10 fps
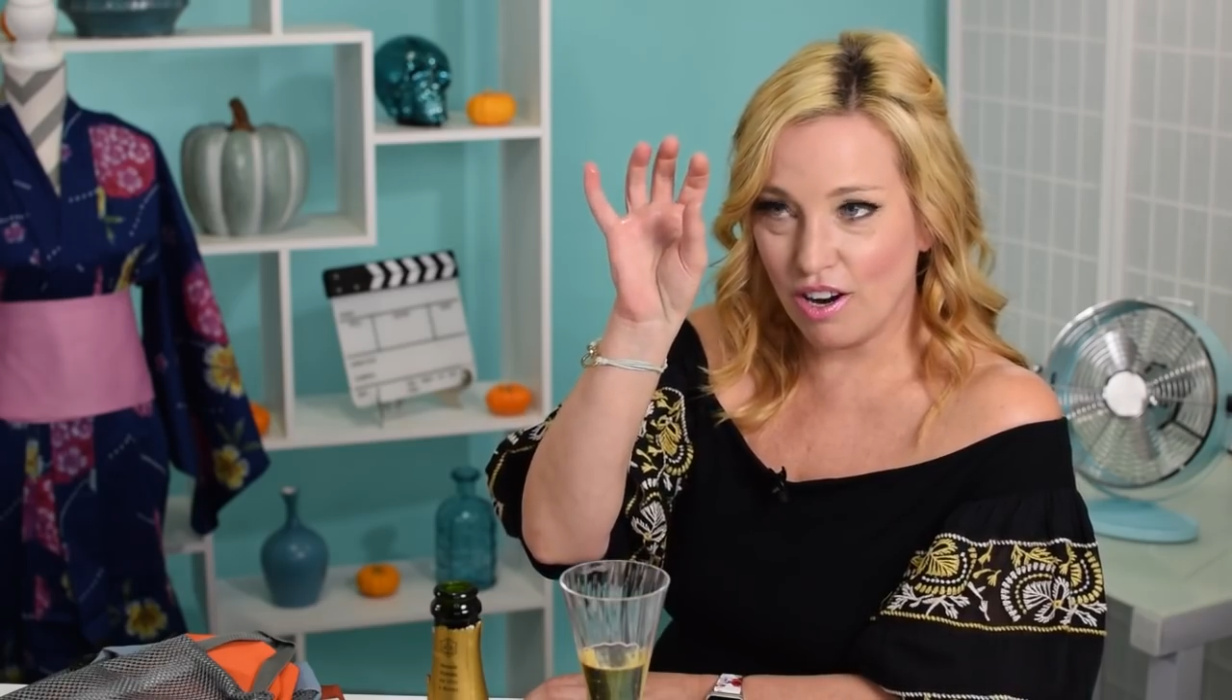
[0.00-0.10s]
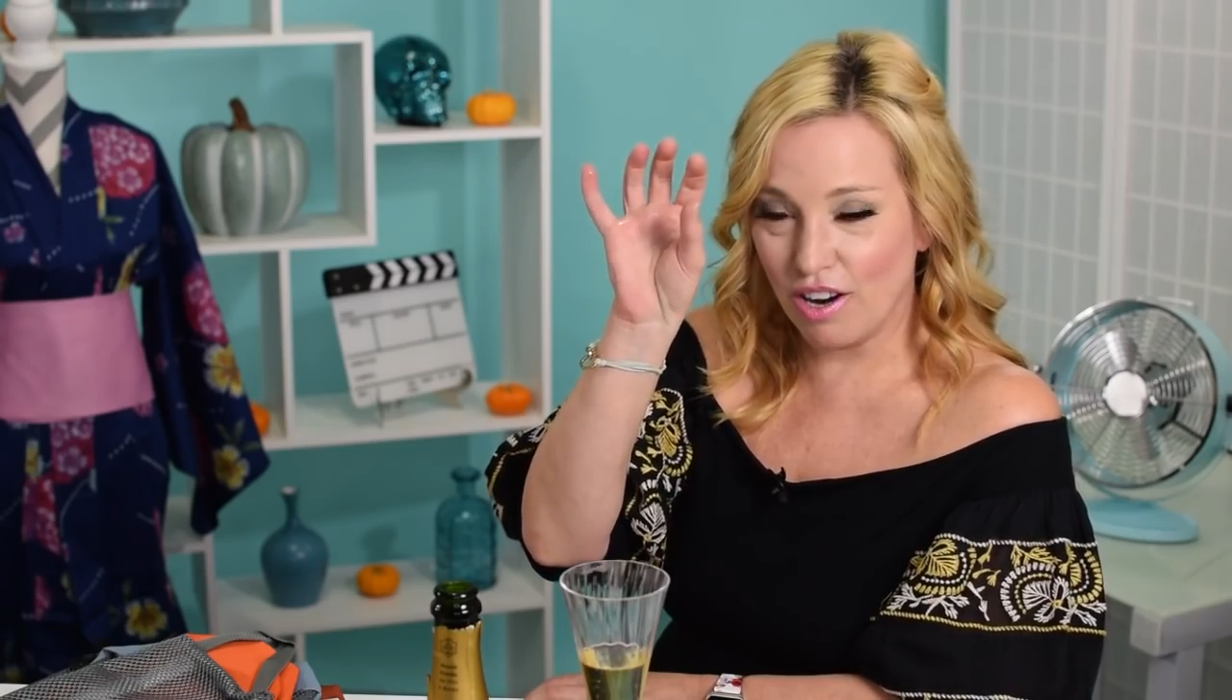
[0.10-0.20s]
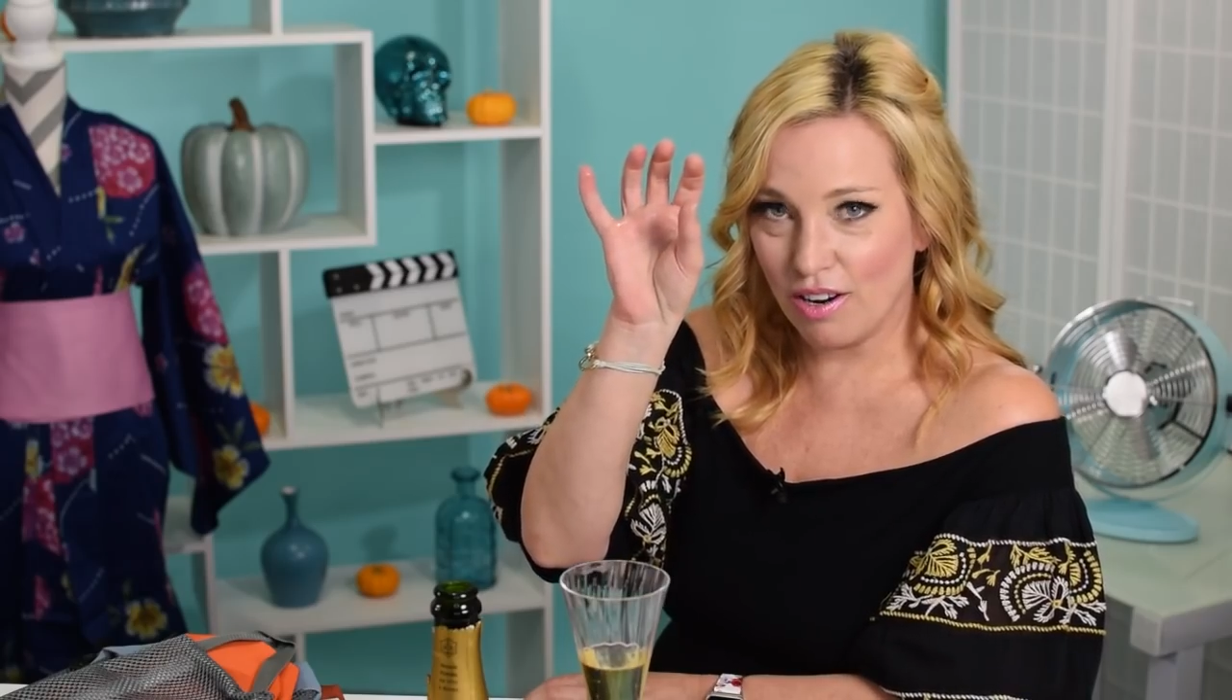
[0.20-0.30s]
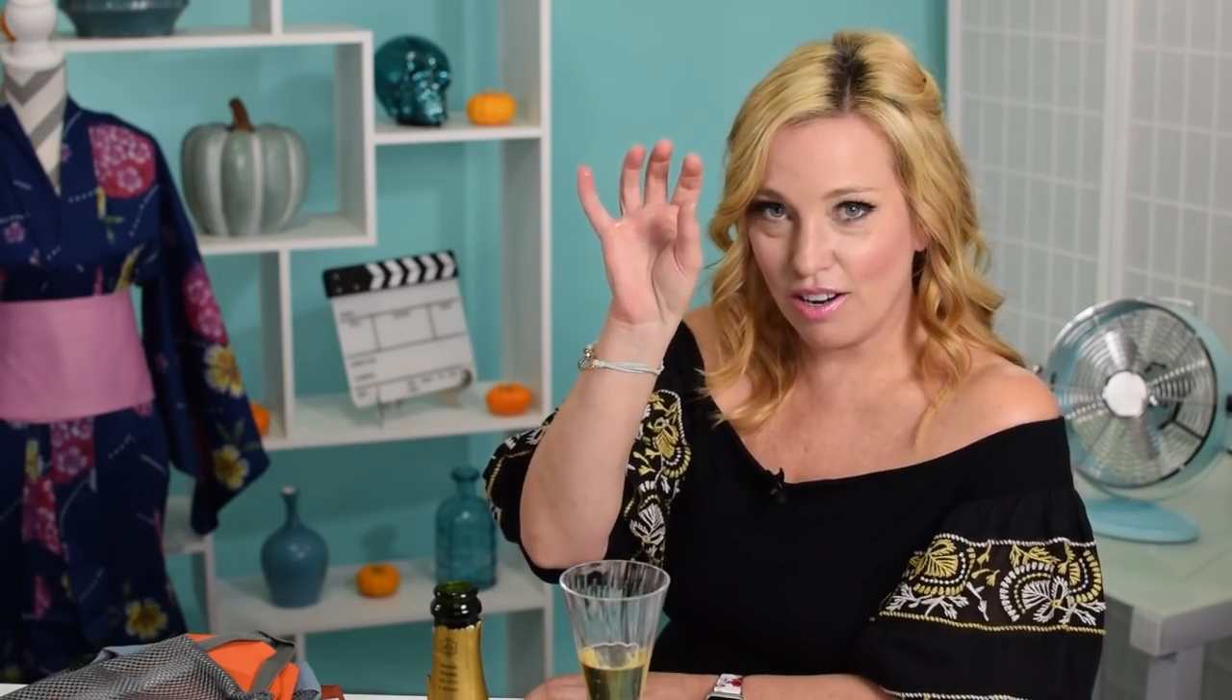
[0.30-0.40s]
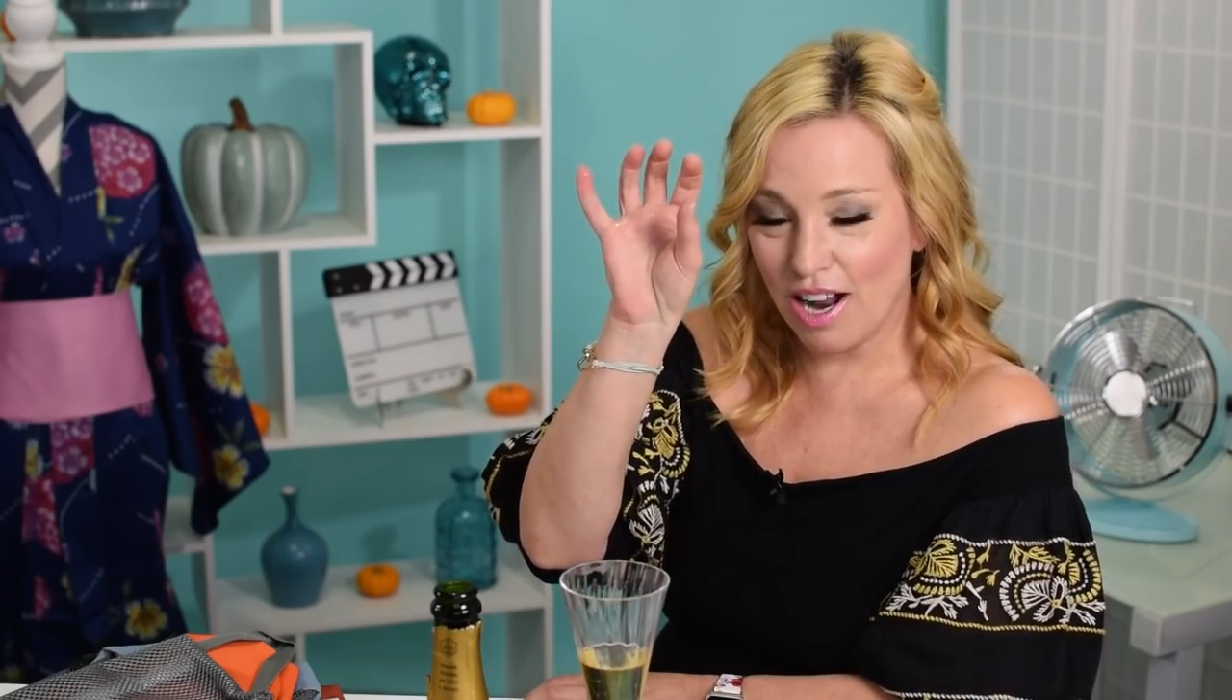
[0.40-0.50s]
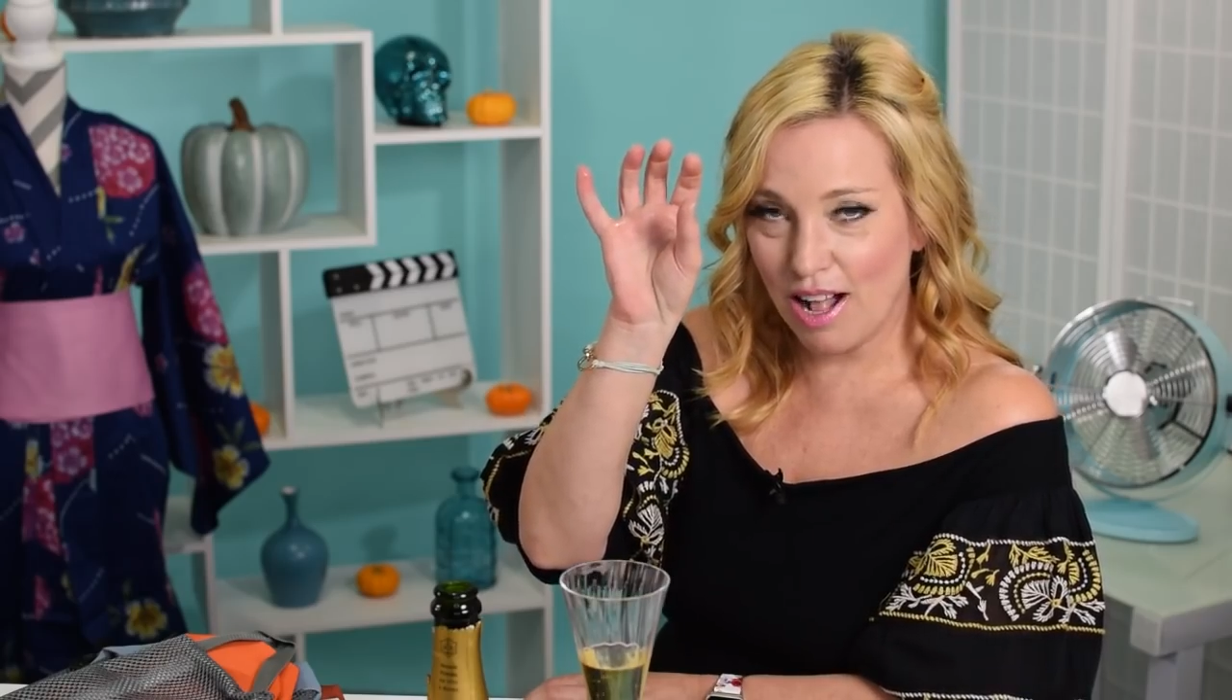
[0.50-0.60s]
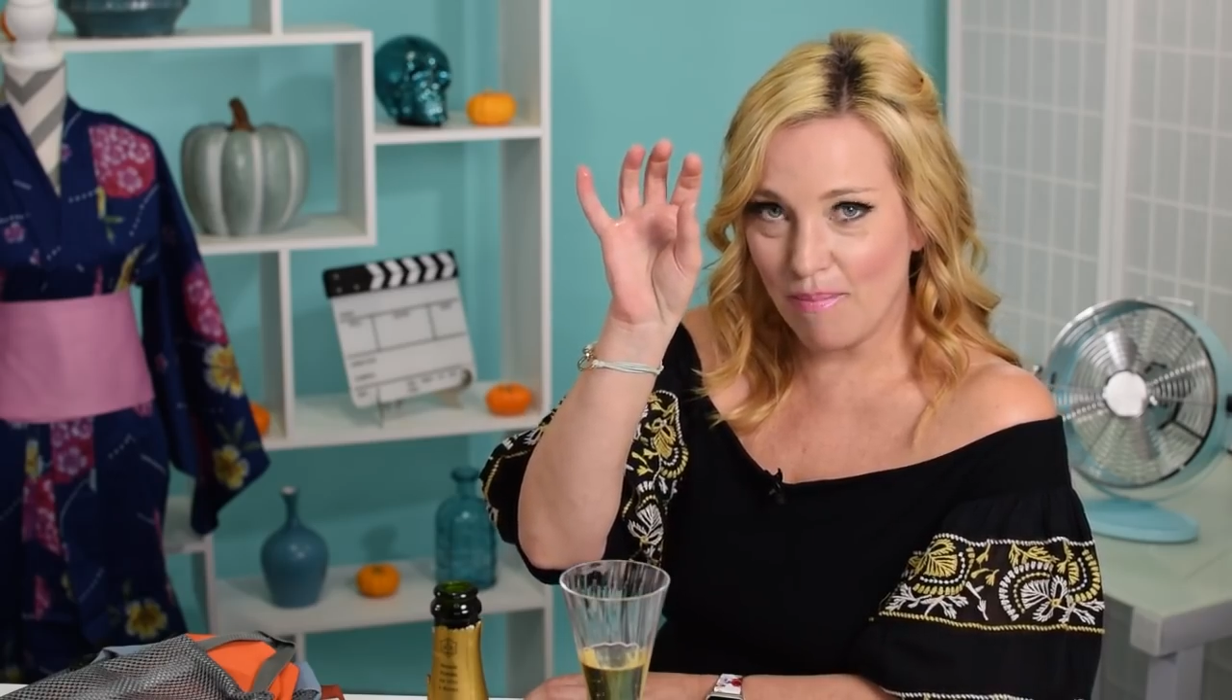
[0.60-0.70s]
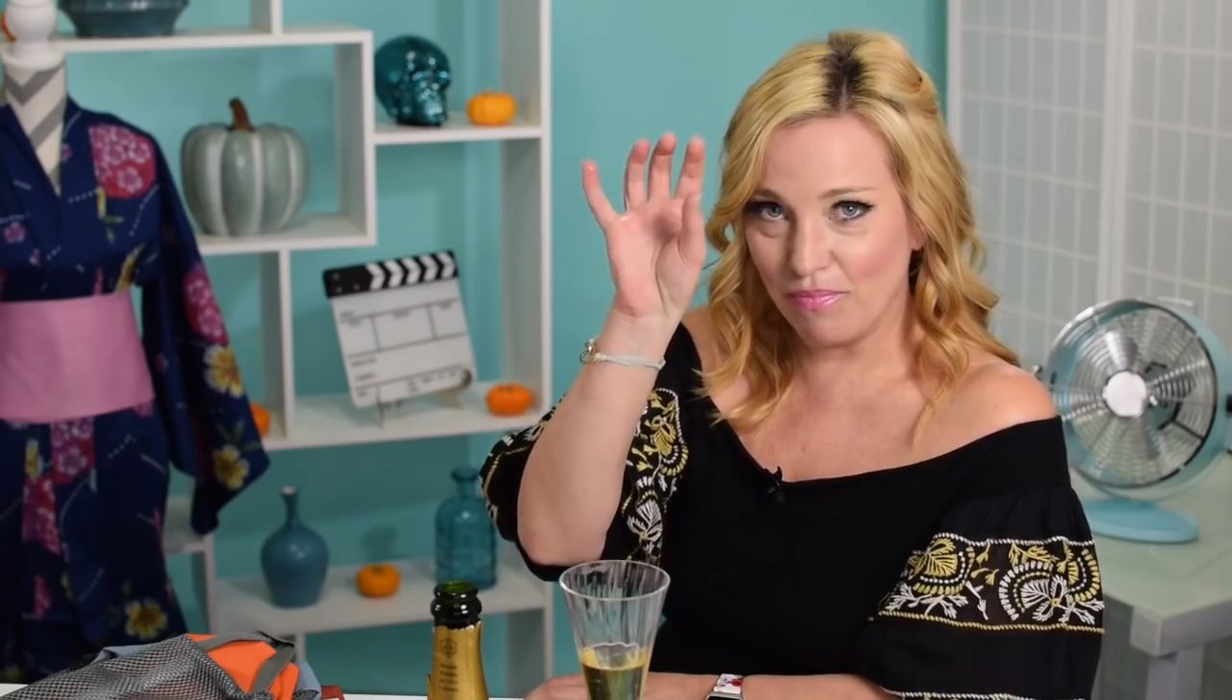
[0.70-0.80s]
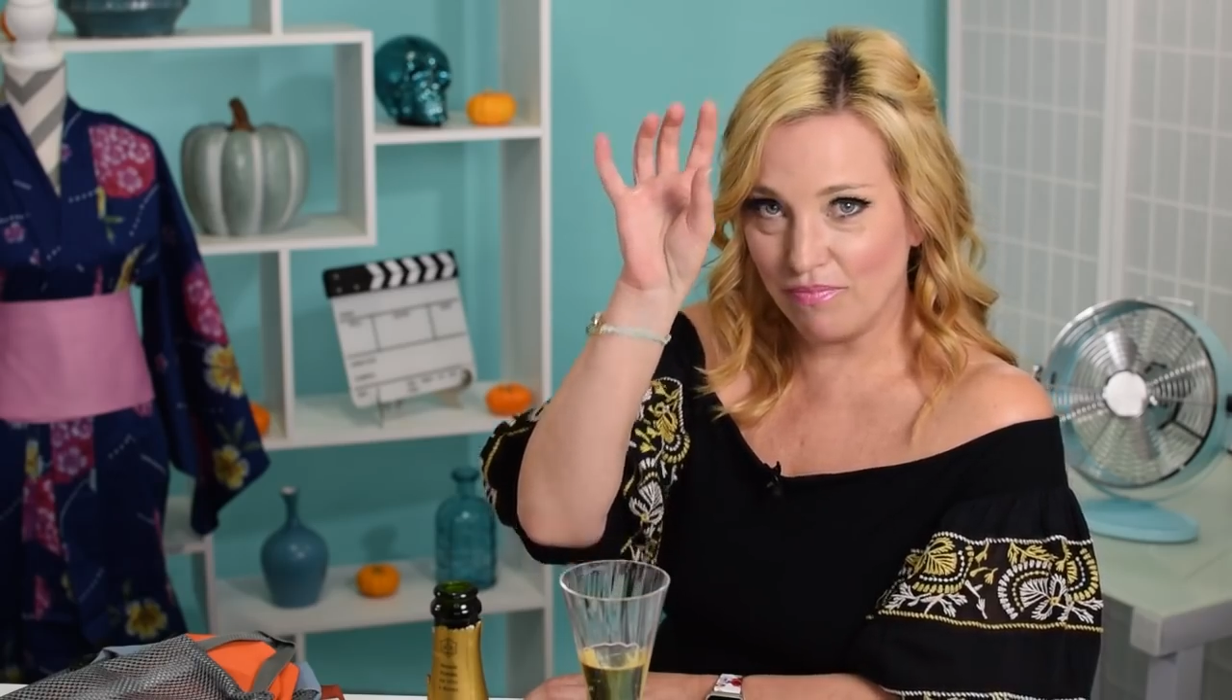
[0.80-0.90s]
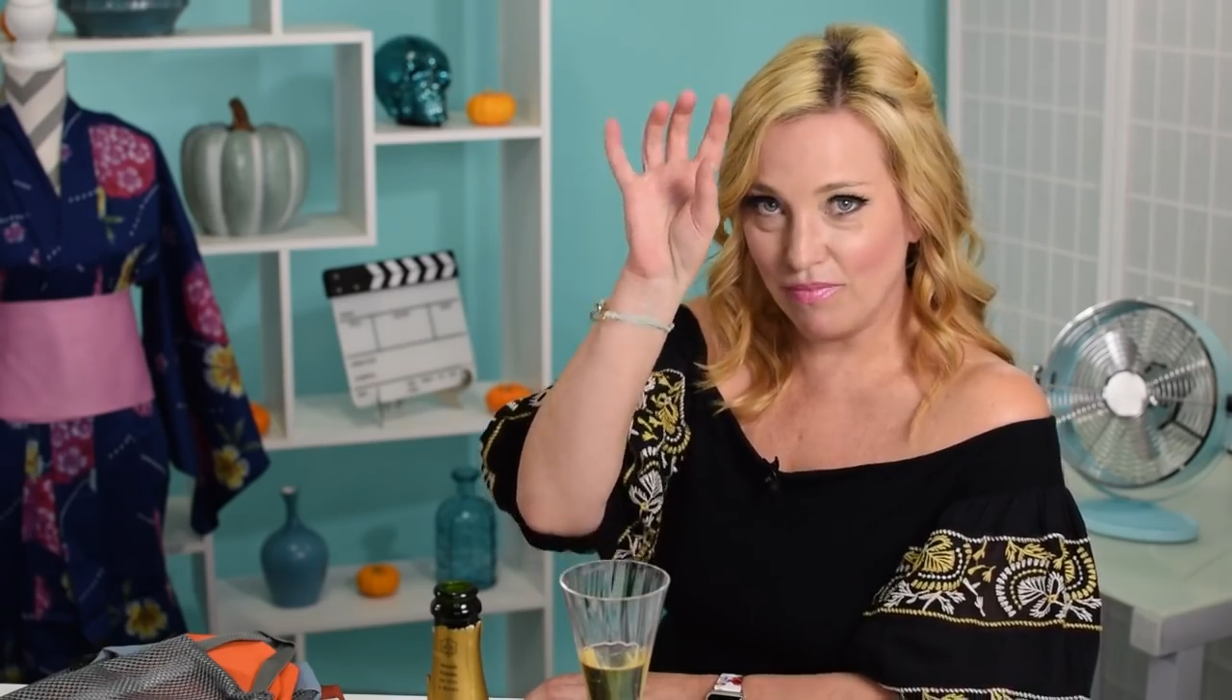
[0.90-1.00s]
our,
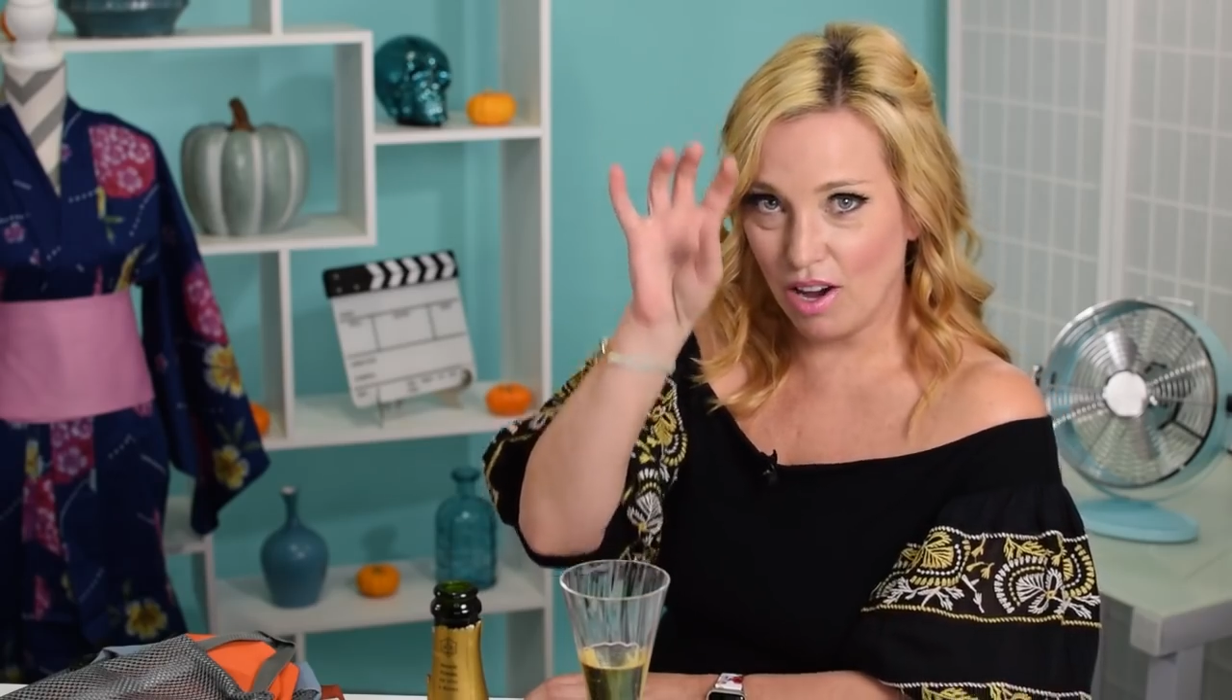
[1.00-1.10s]
um,